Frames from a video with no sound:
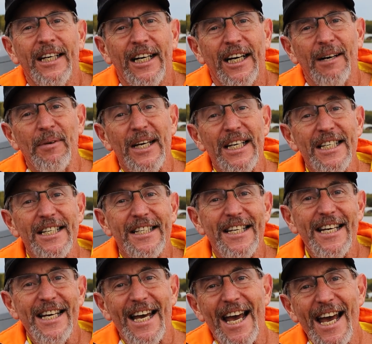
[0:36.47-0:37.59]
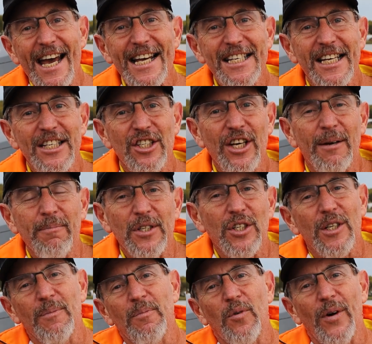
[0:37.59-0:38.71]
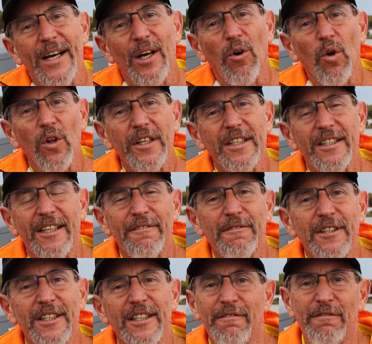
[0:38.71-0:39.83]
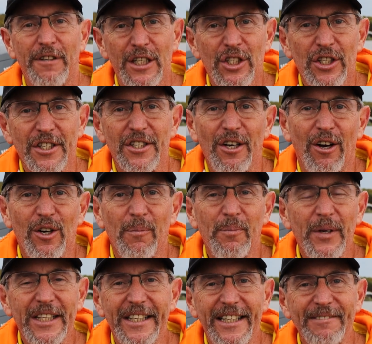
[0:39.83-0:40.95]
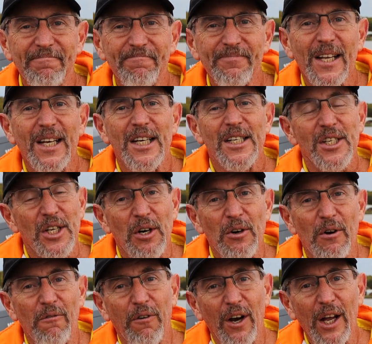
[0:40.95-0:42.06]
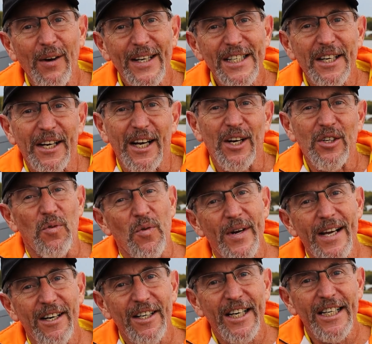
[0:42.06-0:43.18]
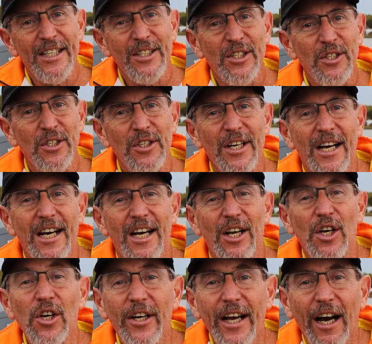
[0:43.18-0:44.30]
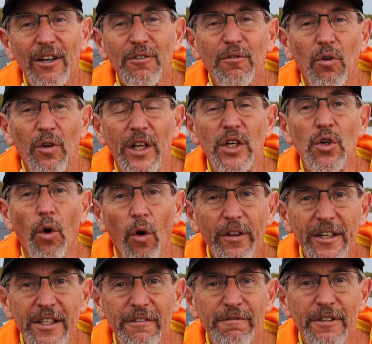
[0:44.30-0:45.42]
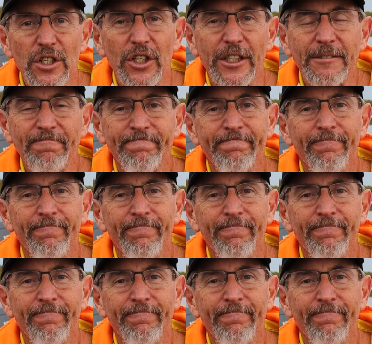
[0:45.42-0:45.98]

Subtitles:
It is the SA Championship where all the different divisions are competing. So follow us around. We are going to look out for the Northern Division,